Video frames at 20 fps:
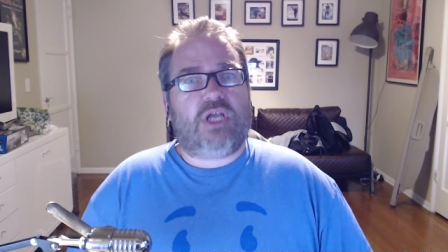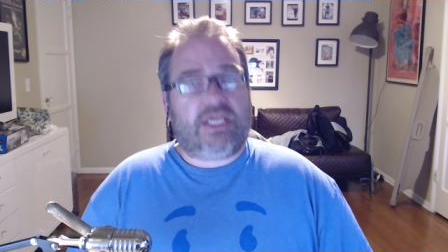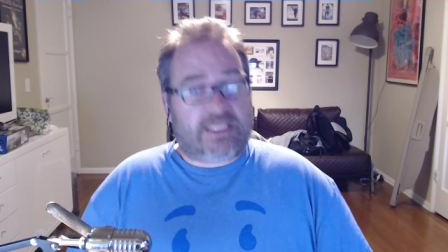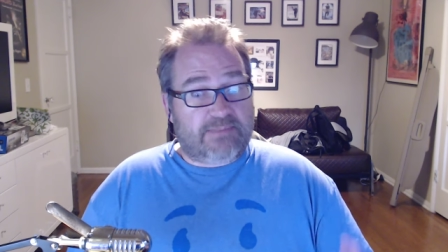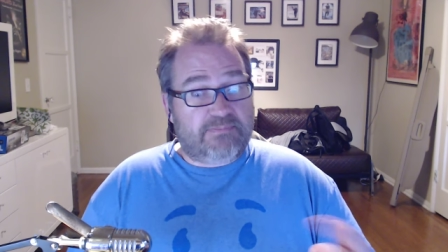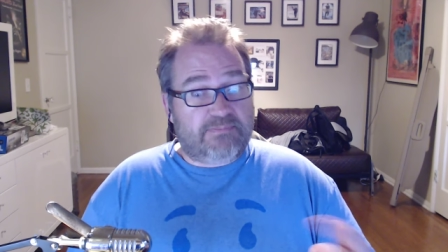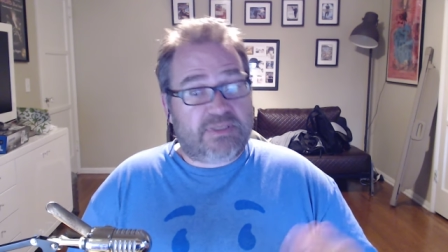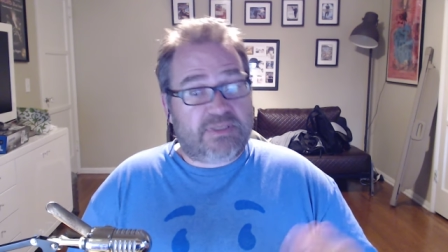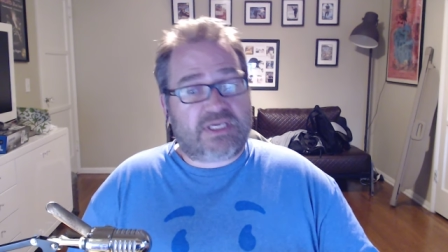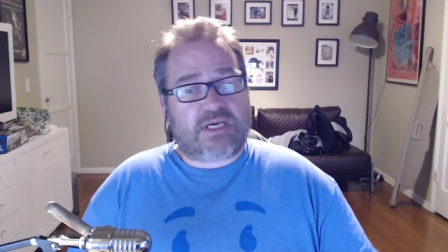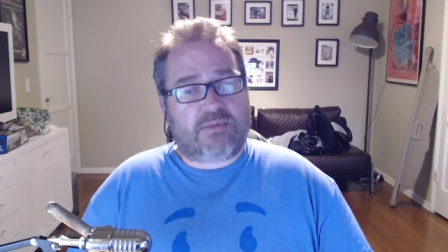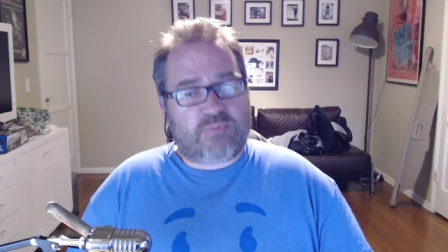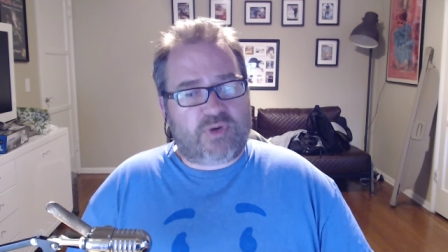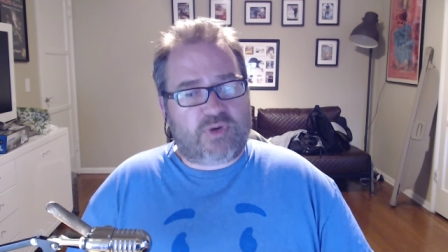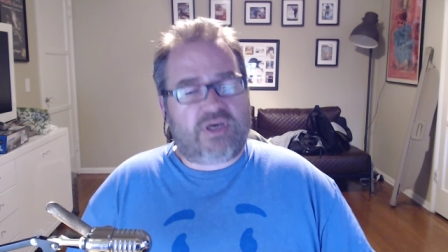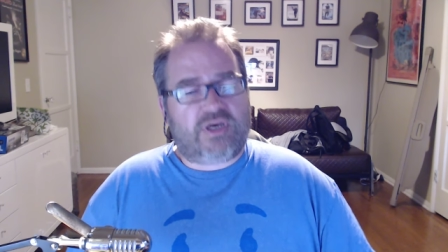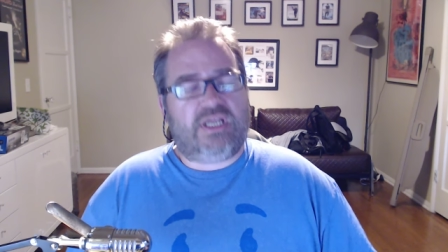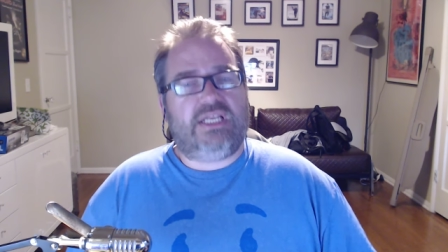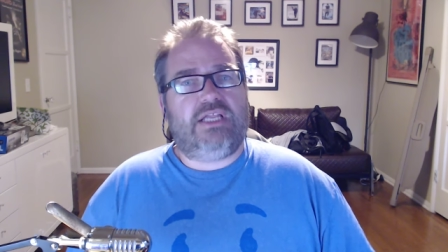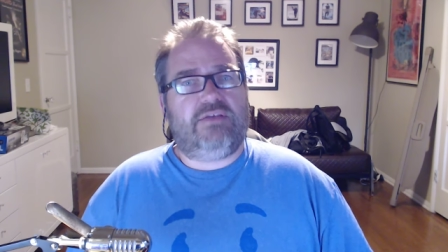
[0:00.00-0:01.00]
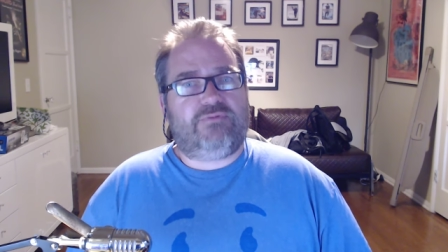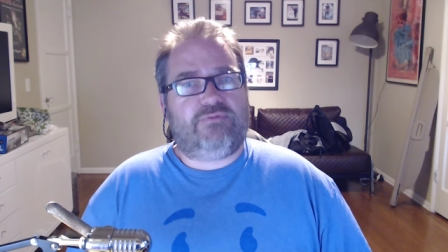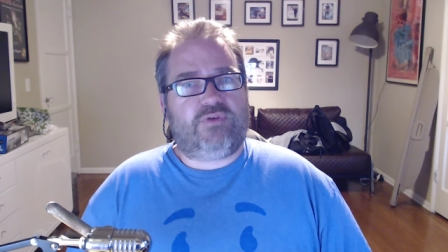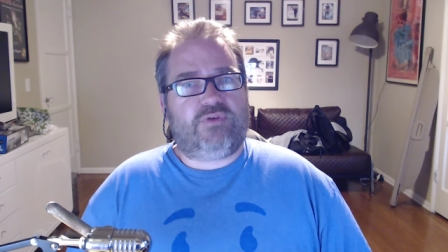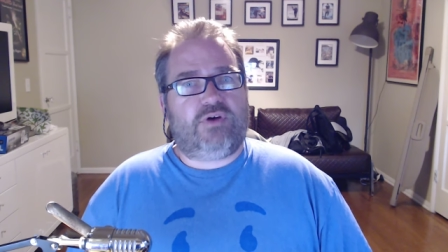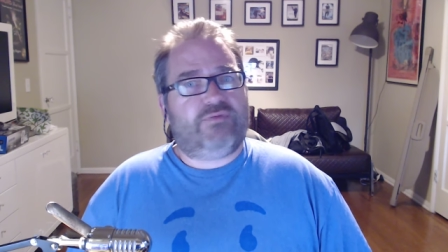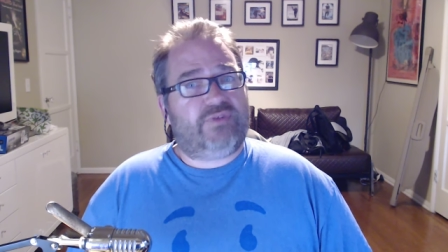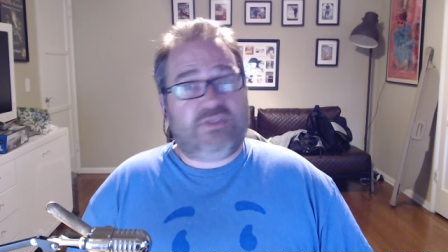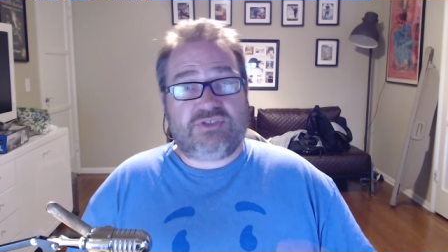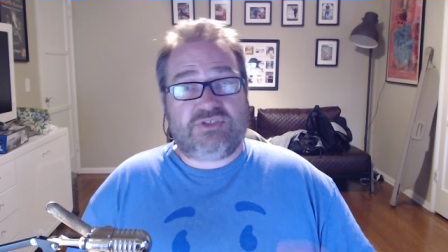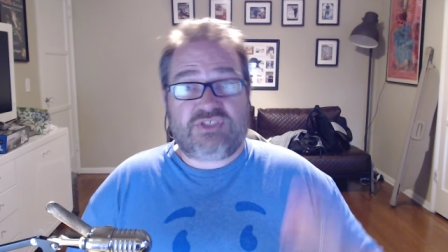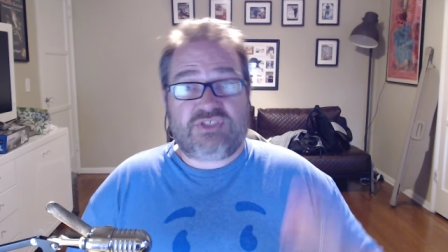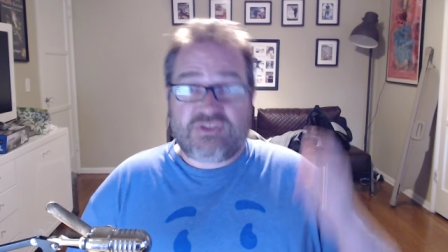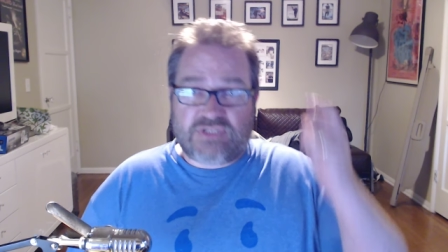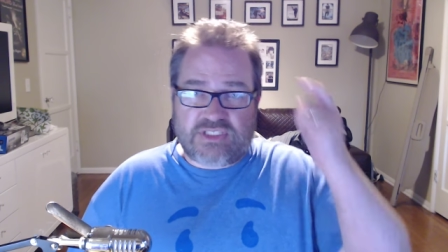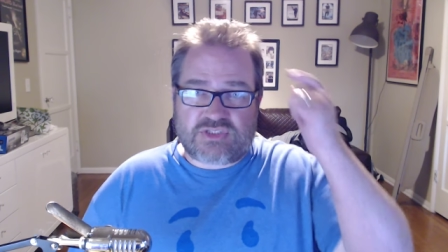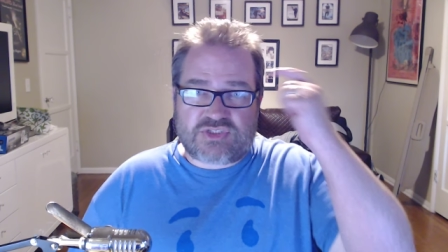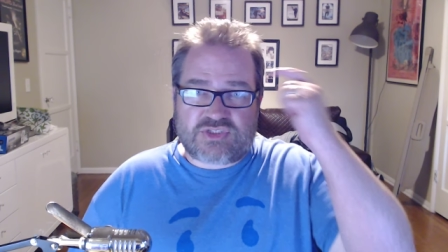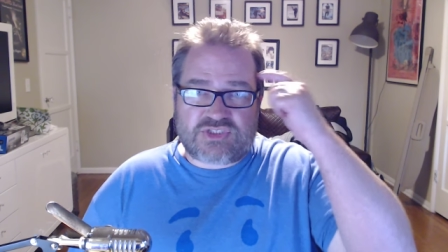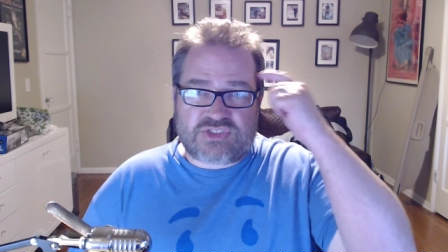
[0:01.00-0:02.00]
I can pick up where I left off and it's
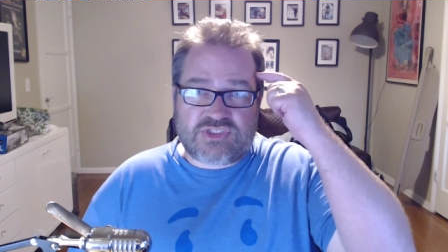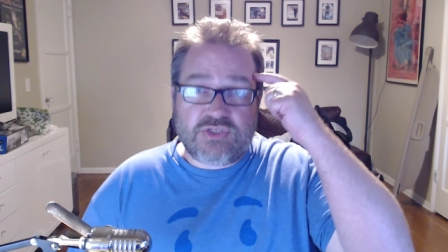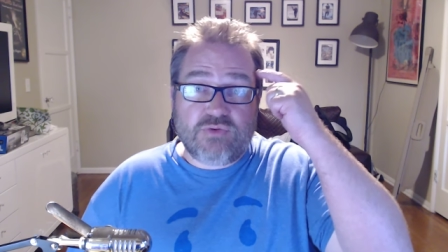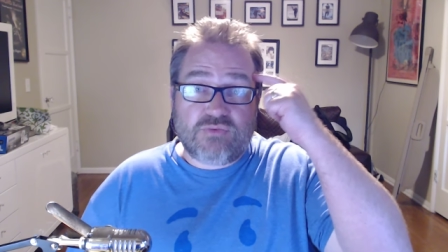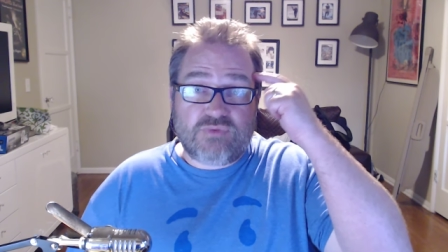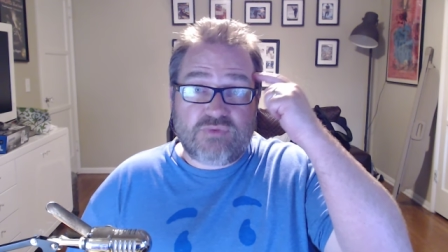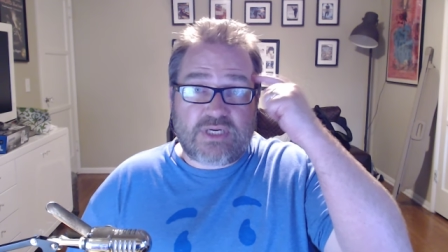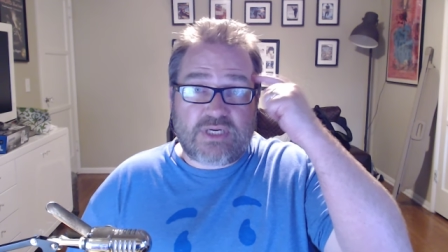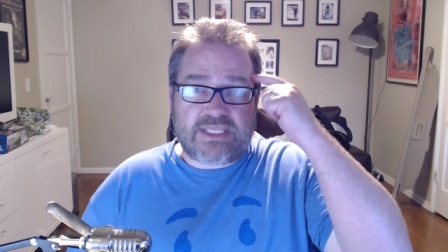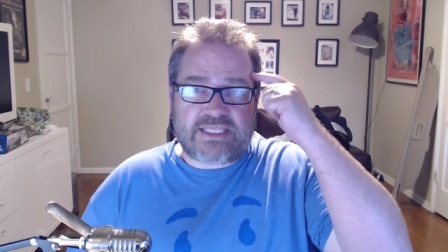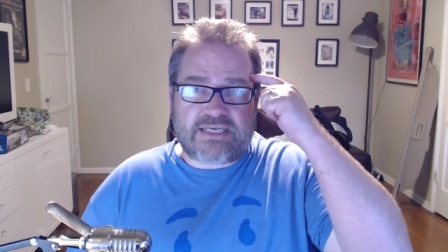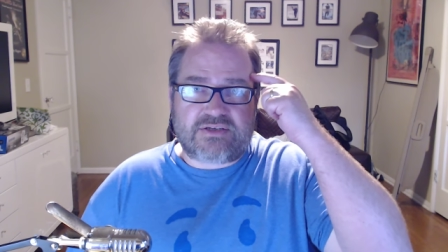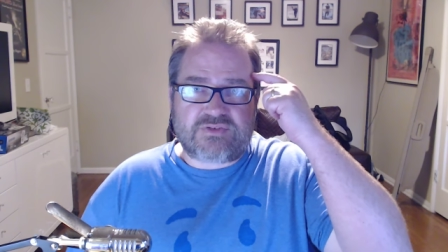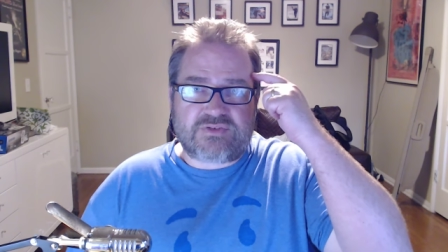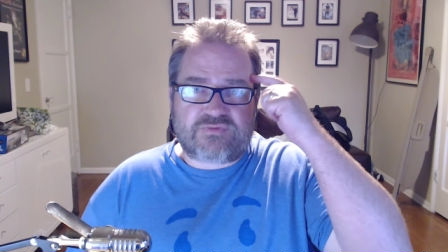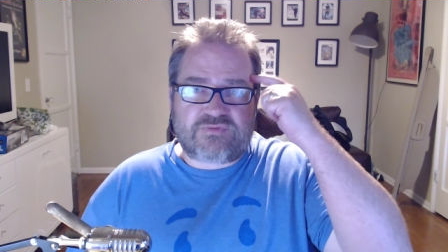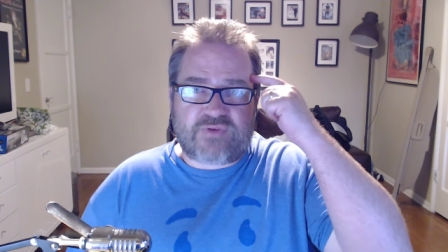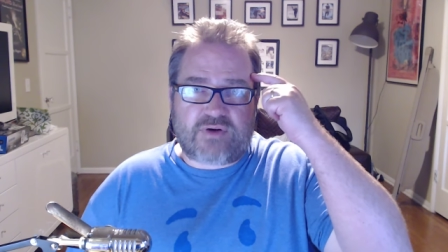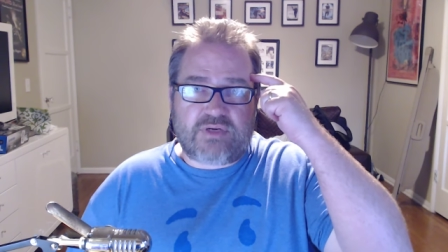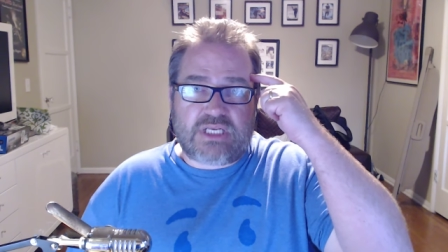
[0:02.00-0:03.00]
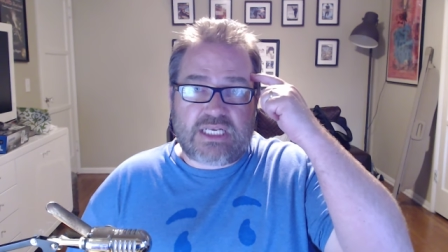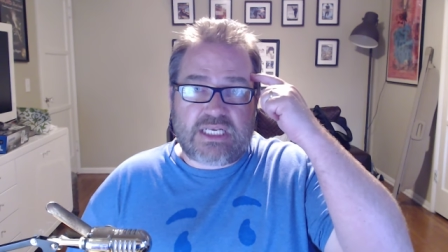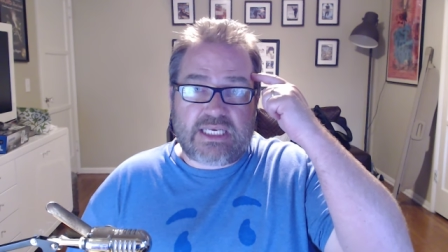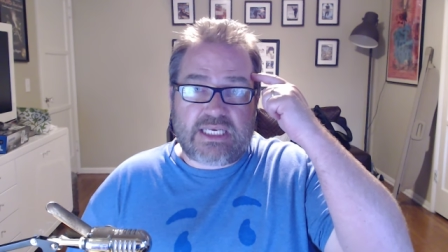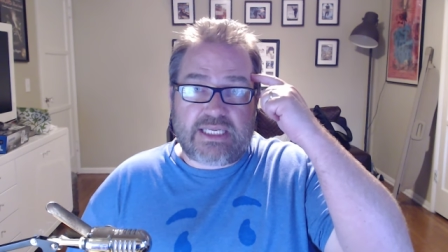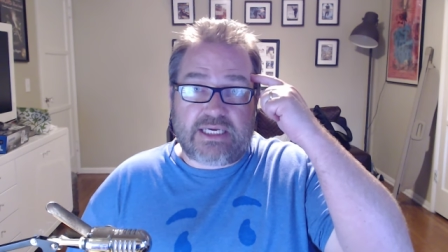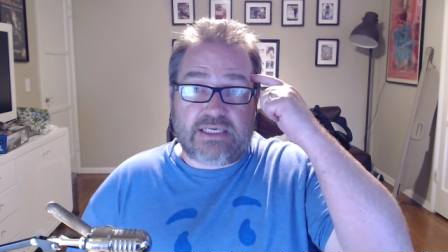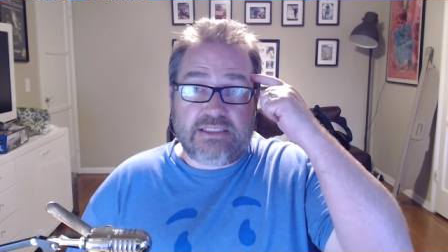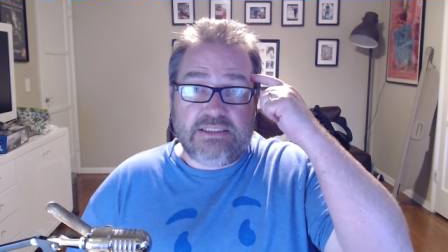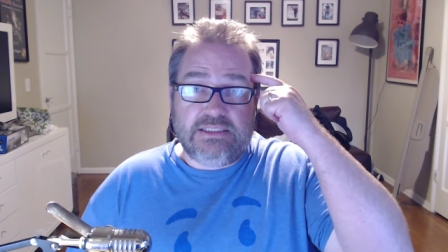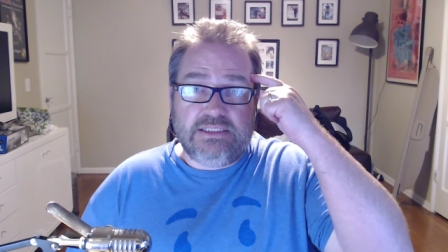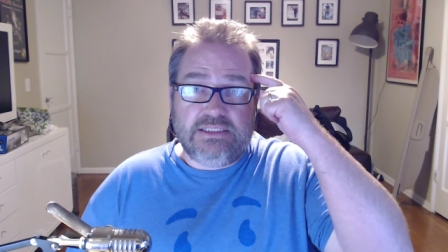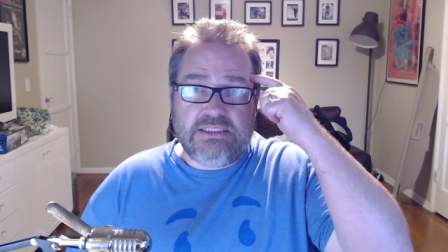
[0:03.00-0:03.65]
it's still right there. It's very clear.